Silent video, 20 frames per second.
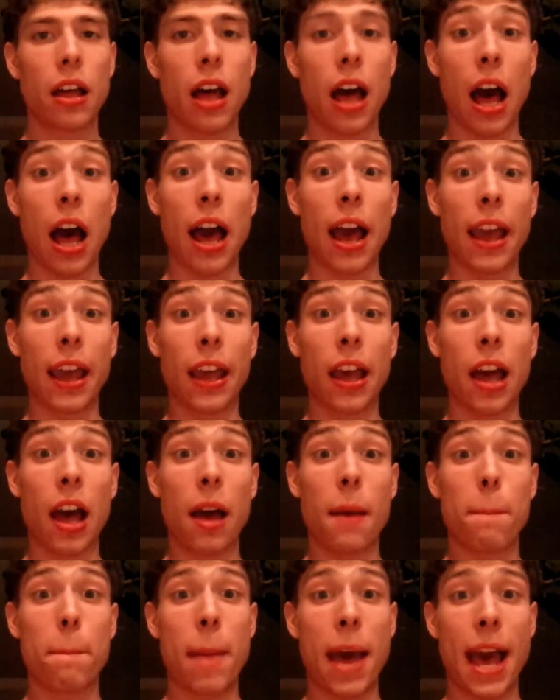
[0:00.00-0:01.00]
Hi,
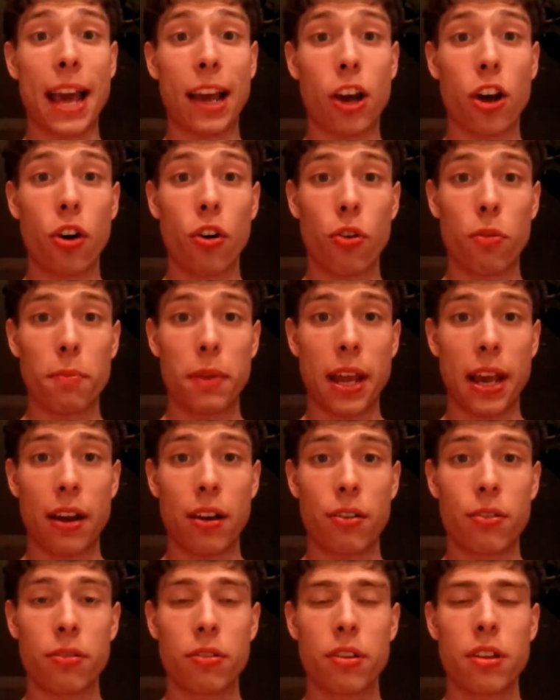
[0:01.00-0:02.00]
I'm back home
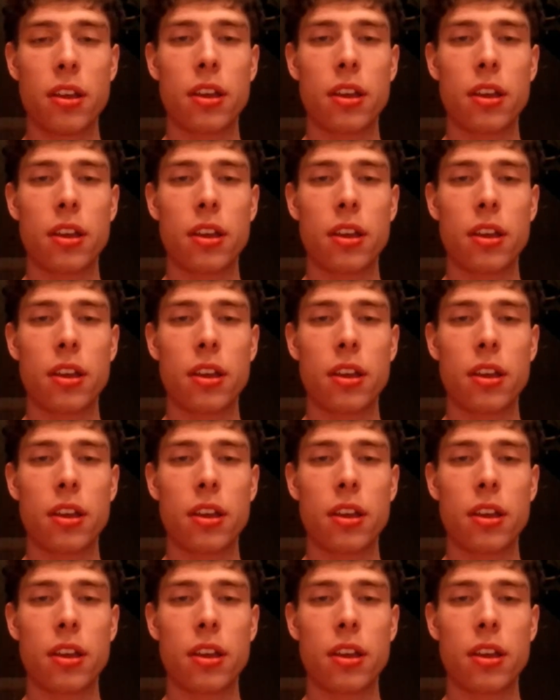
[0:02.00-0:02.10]
now,